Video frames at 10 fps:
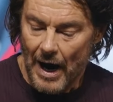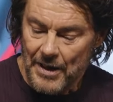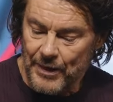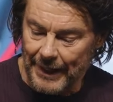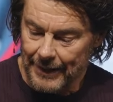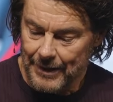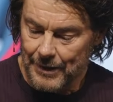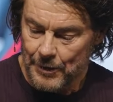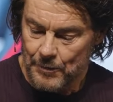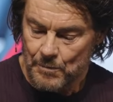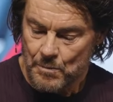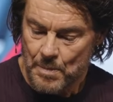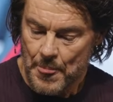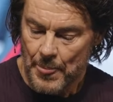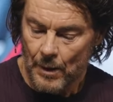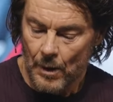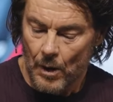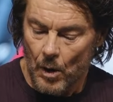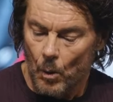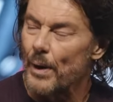I think
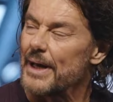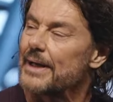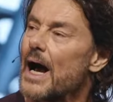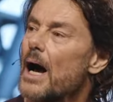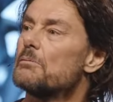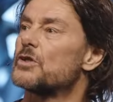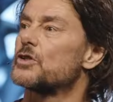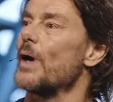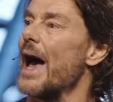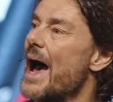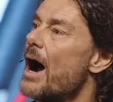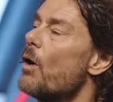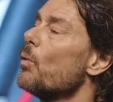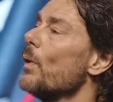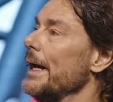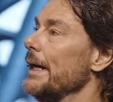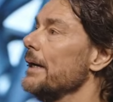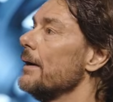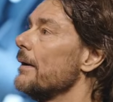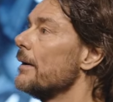when it comes to how
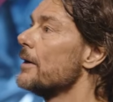we